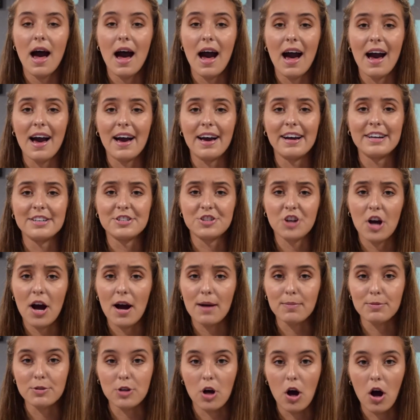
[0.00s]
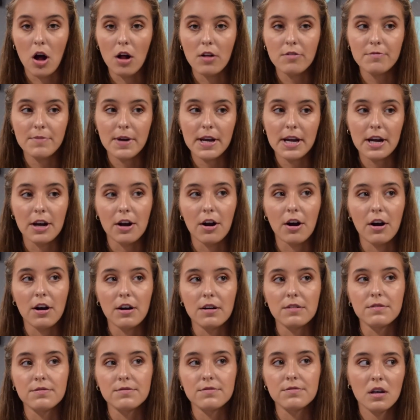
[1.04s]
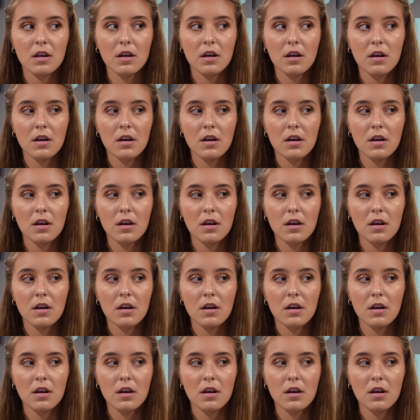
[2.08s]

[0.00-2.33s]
I chopped all of my hair off